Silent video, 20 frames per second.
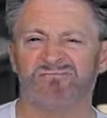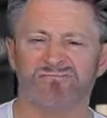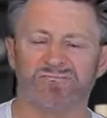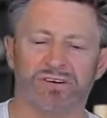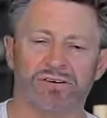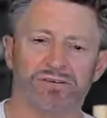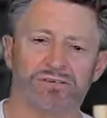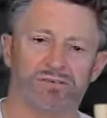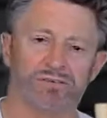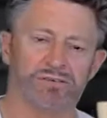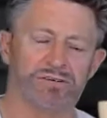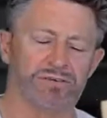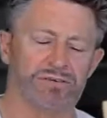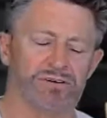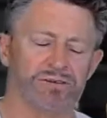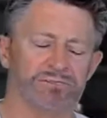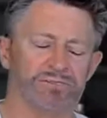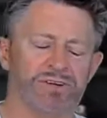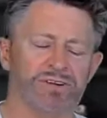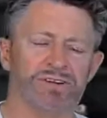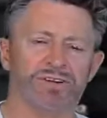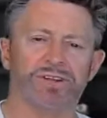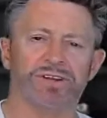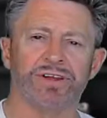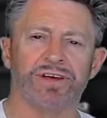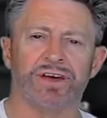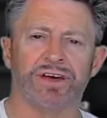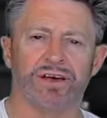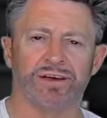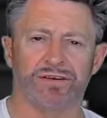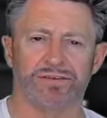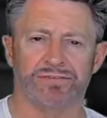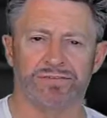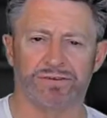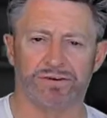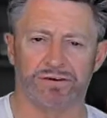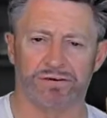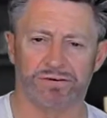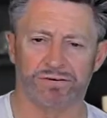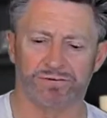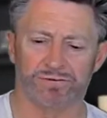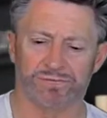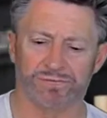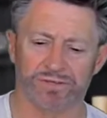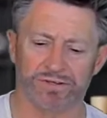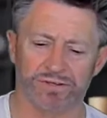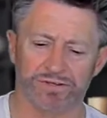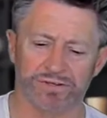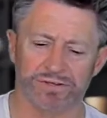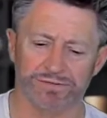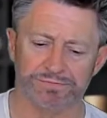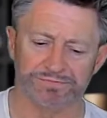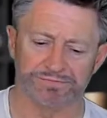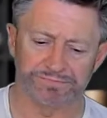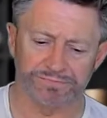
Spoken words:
now a minute and a half of the